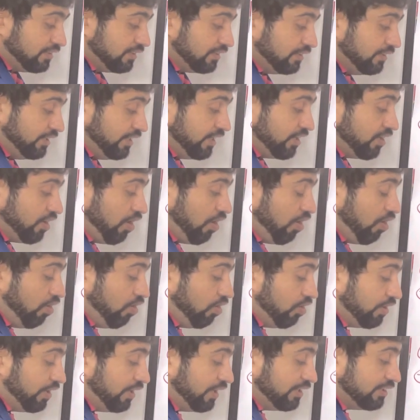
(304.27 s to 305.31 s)
their
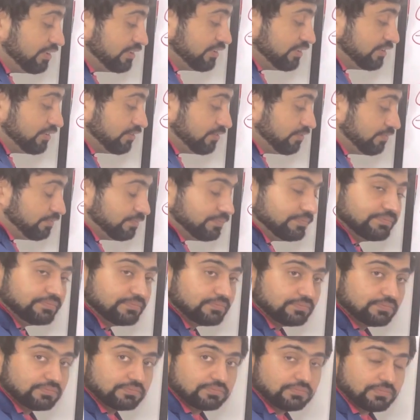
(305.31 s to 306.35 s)
owners,
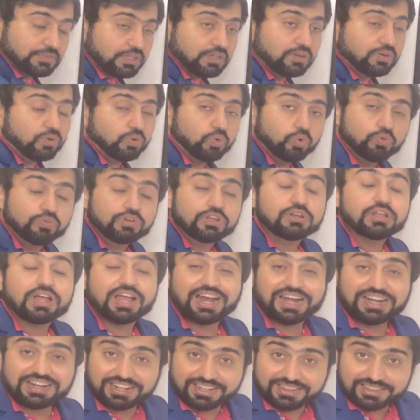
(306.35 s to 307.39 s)
who will
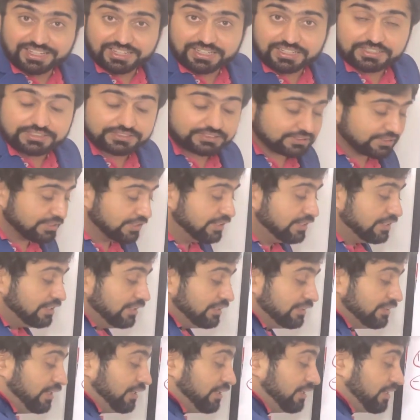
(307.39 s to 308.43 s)
handle the risk,
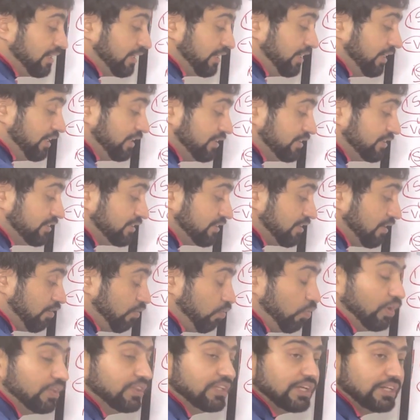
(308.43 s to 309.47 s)
the triggers,
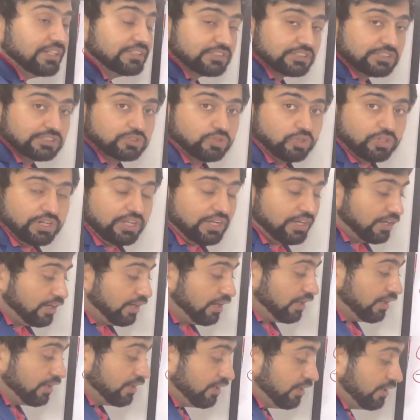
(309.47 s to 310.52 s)
when the risk is gonna
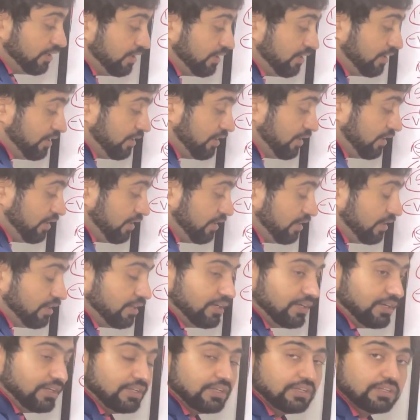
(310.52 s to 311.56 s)
occur,
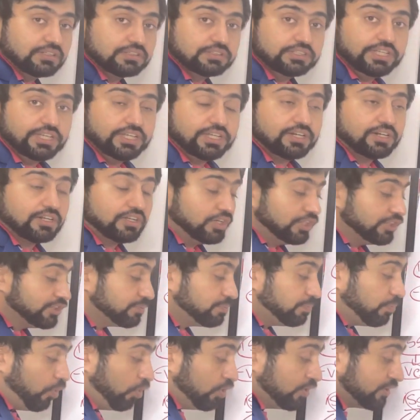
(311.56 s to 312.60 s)
their
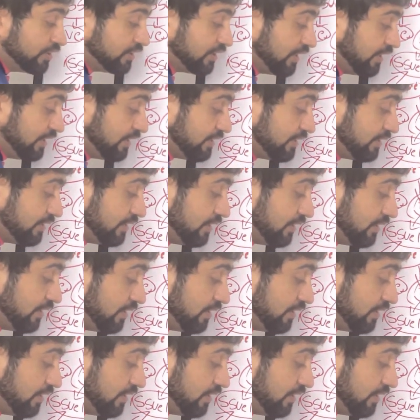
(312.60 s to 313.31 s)
responses,